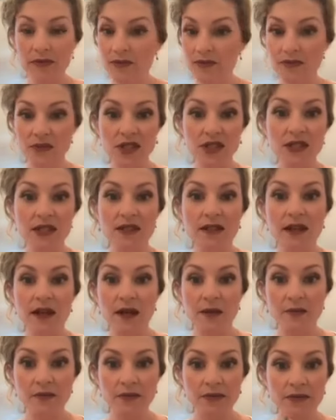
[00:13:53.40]
Just like
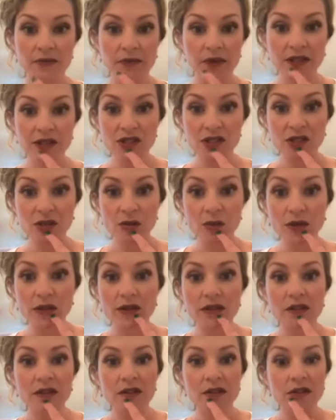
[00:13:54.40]
that. That's just one
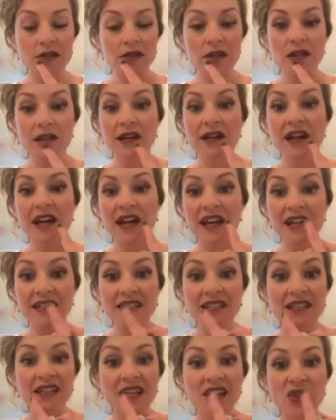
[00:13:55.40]
little, and I
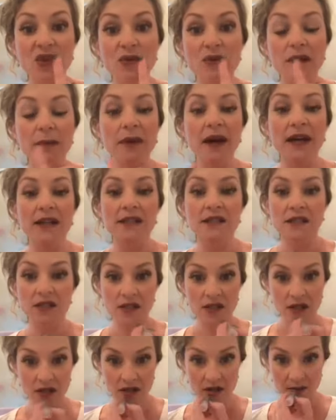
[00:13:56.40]
did like 3 passes
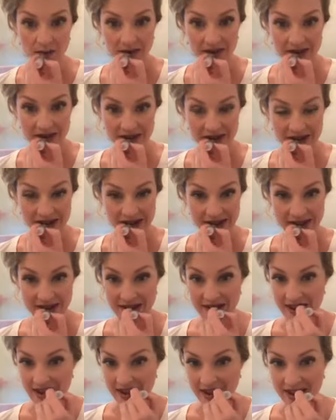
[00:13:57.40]
on my
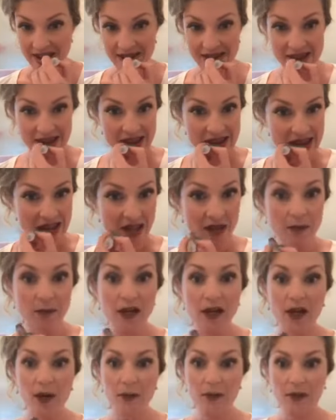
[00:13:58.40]

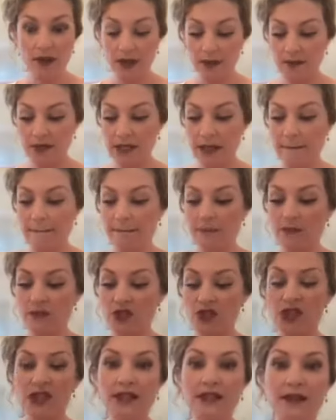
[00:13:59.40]
upper lips.
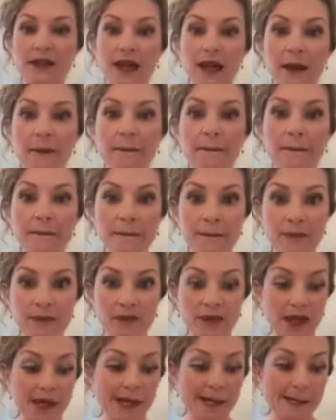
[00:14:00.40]
Just like that.
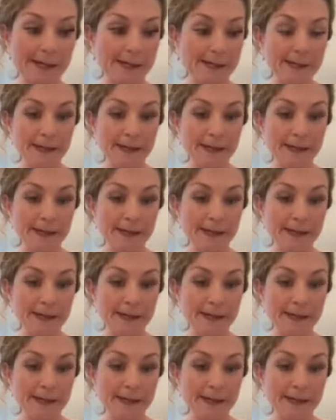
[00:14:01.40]
Okay?